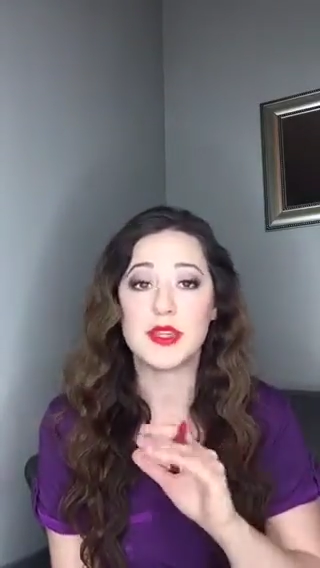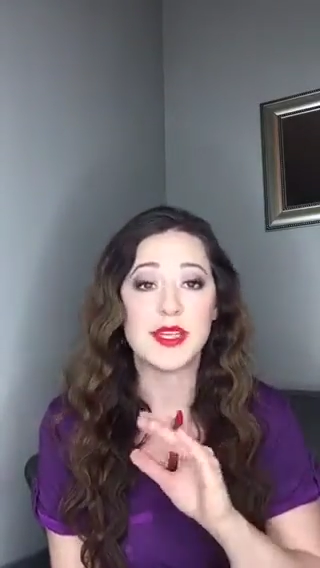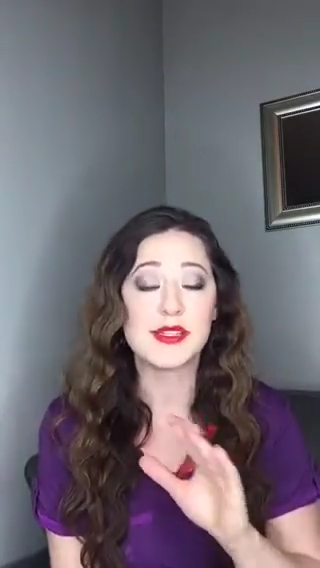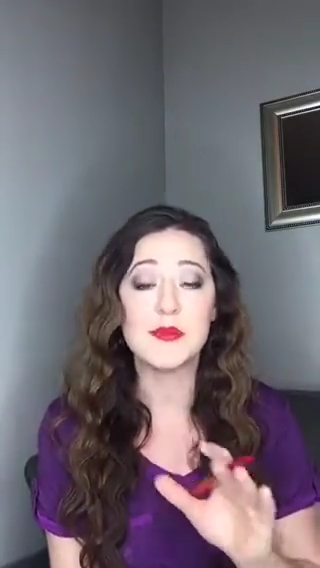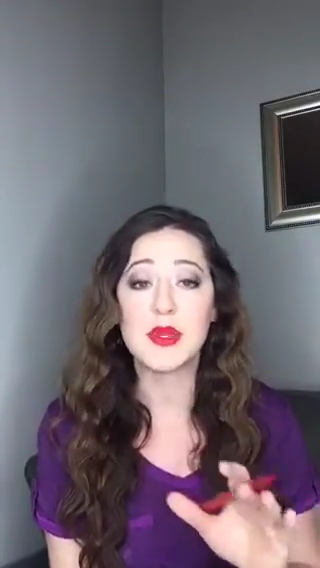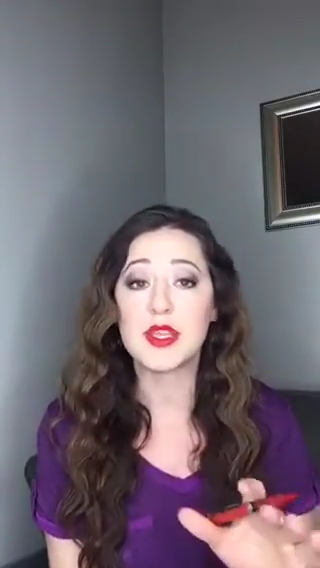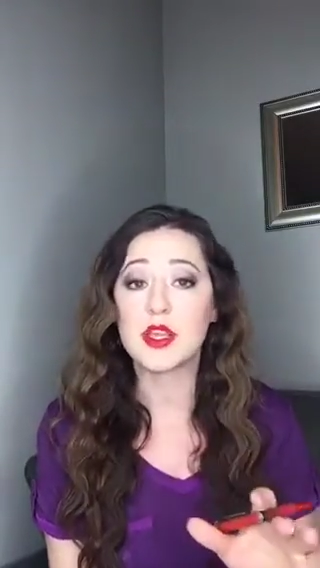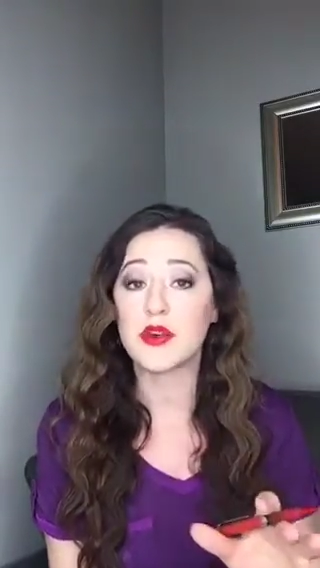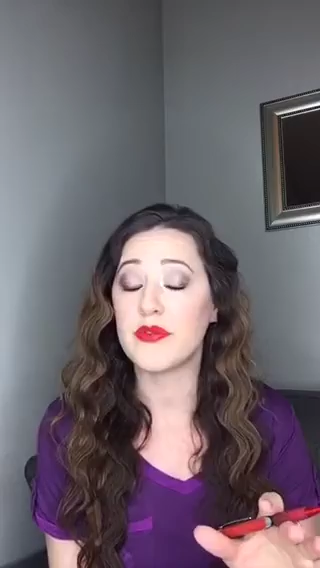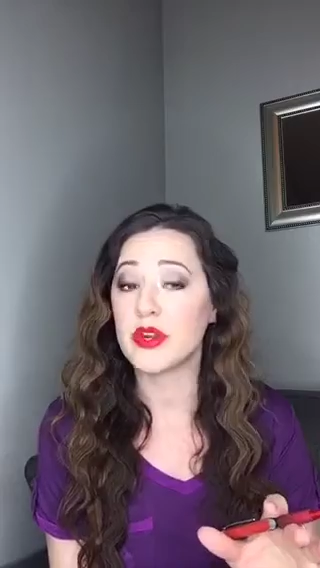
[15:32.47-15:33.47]
It doesn't mean
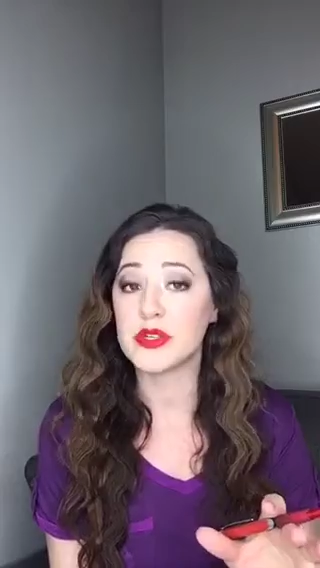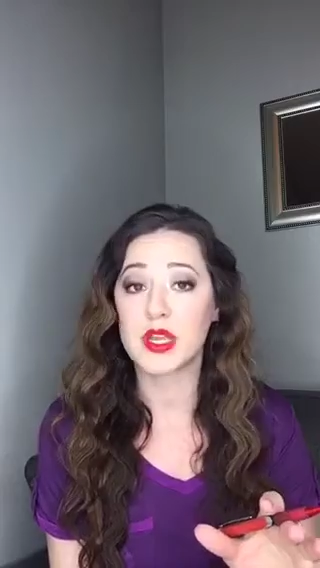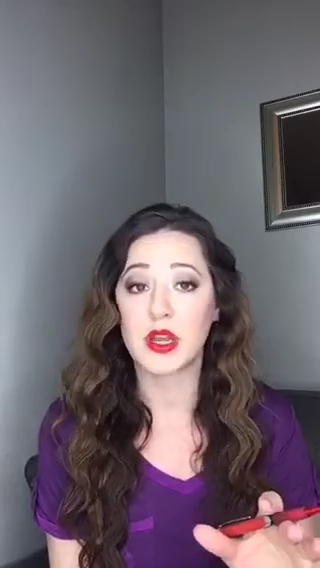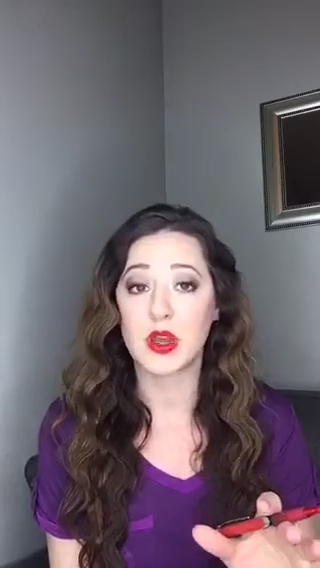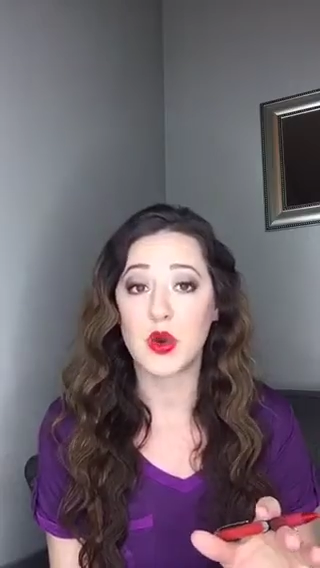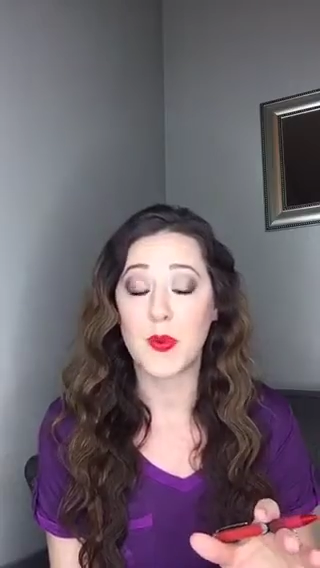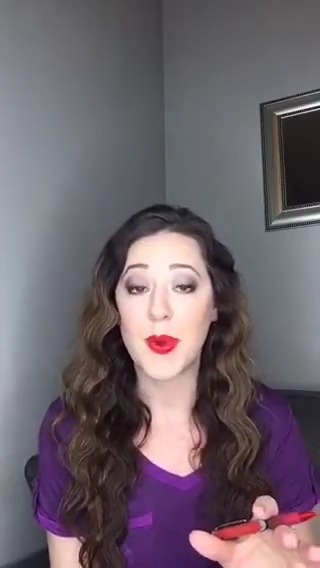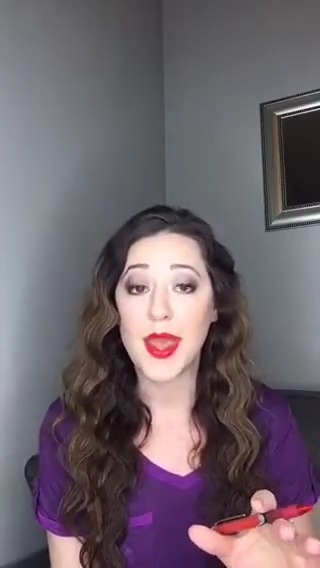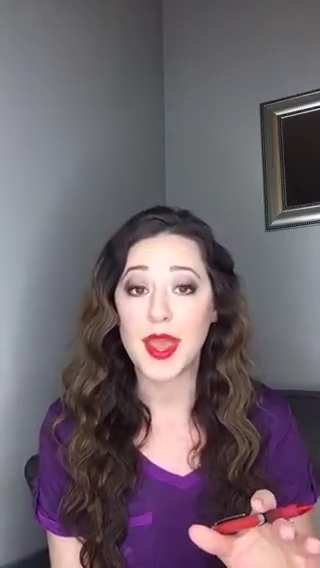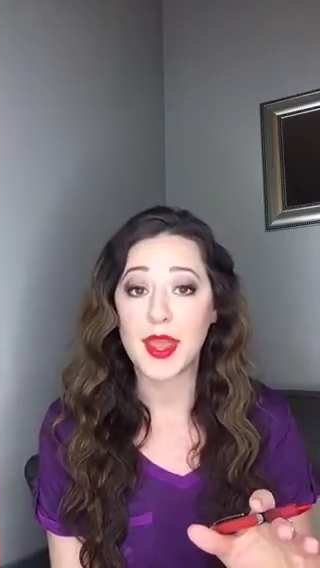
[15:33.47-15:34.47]
that your fear is going to go
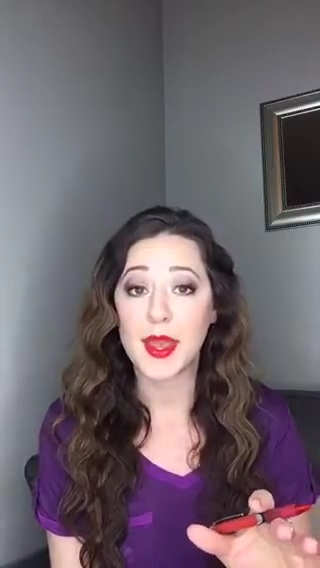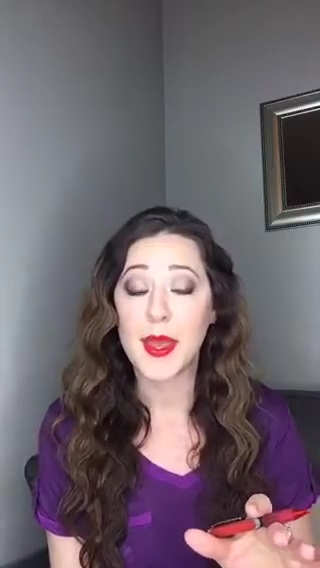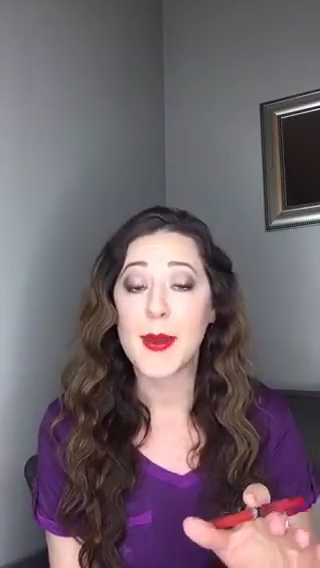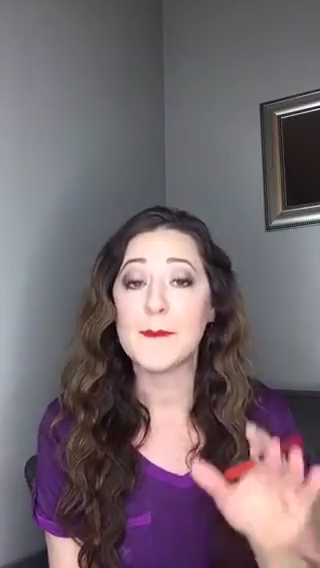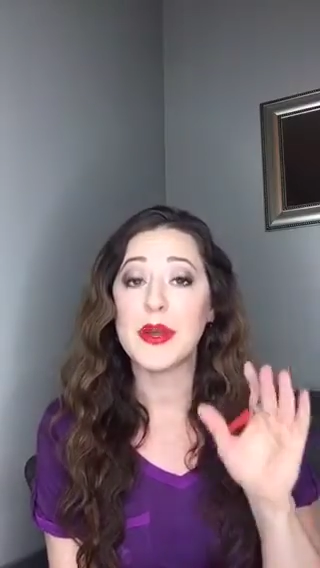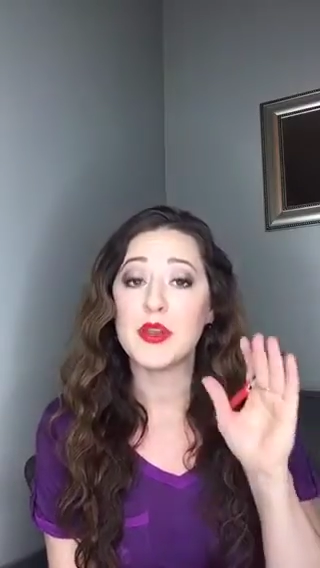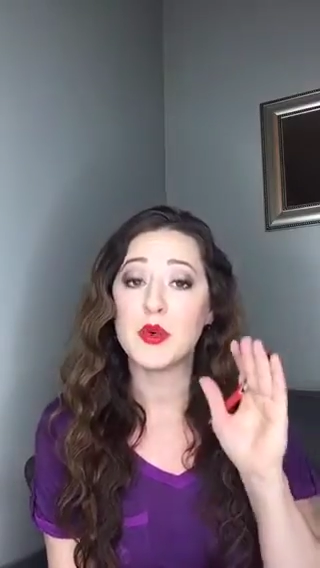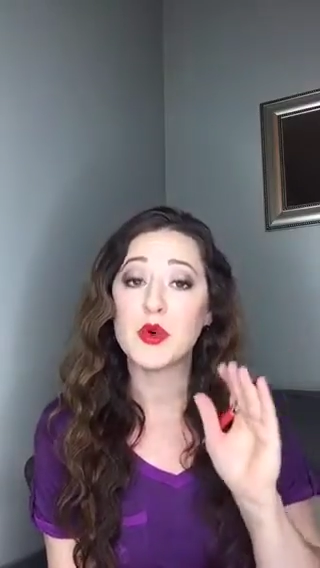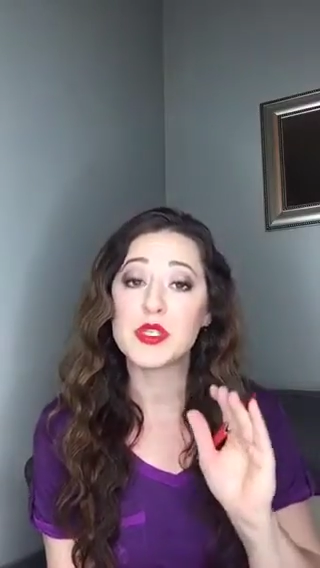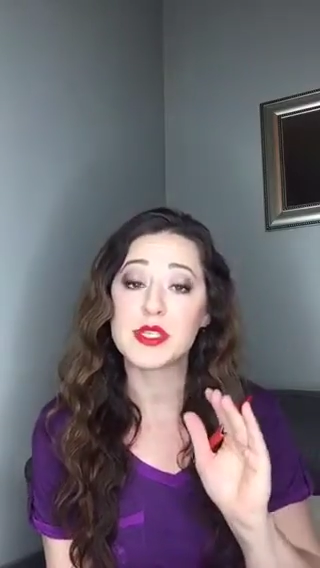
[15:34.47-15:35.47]
away, but
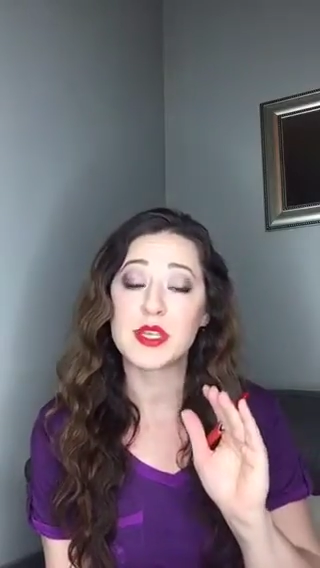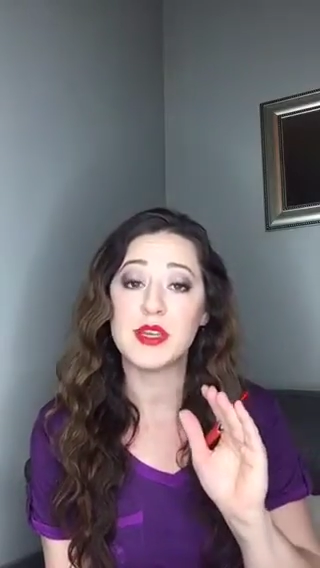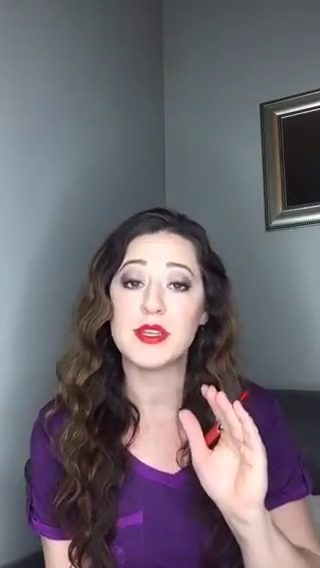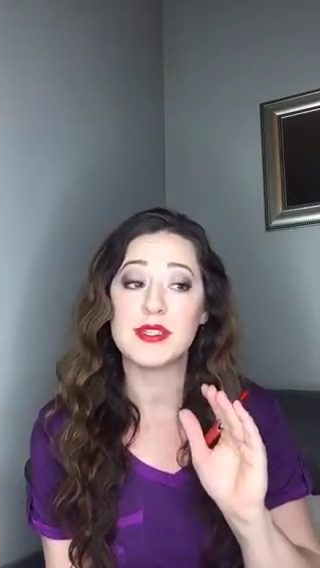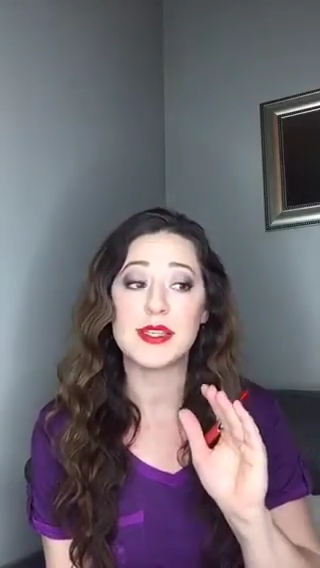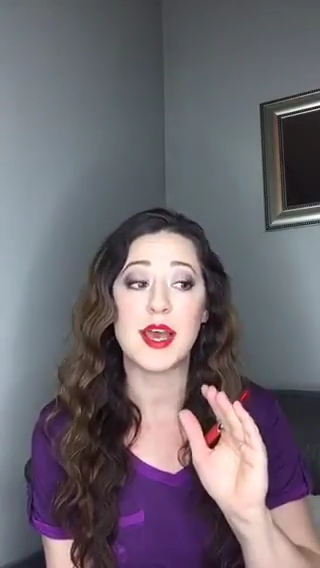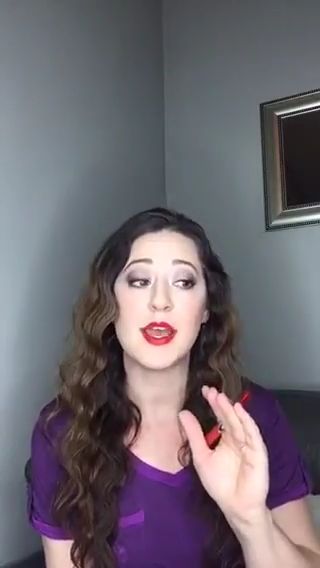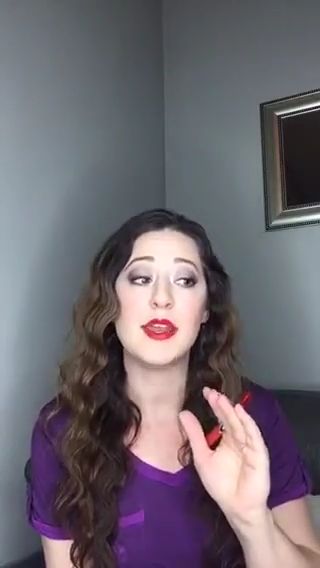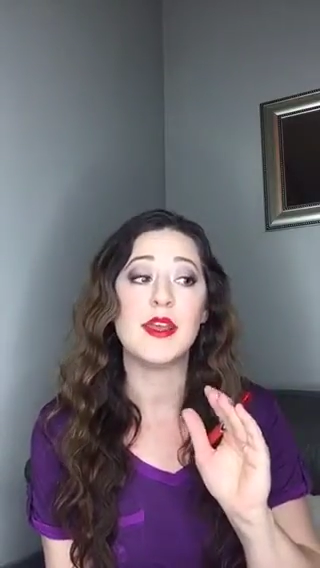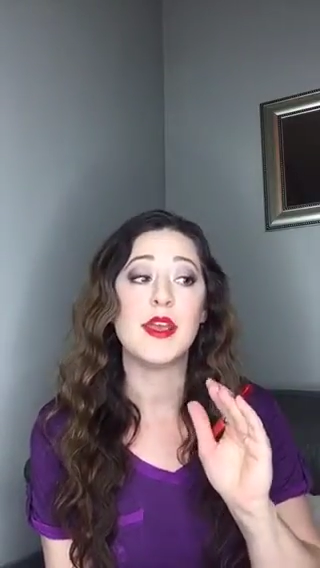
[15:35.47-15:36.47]
you're just going to
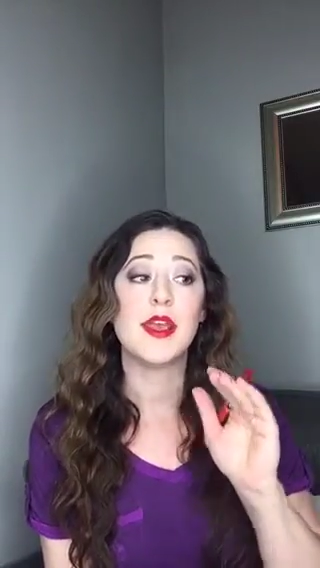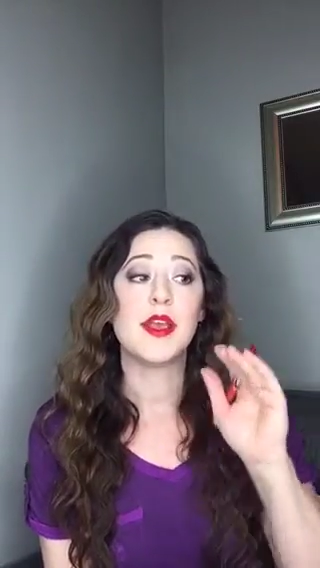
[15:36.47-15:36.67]
decide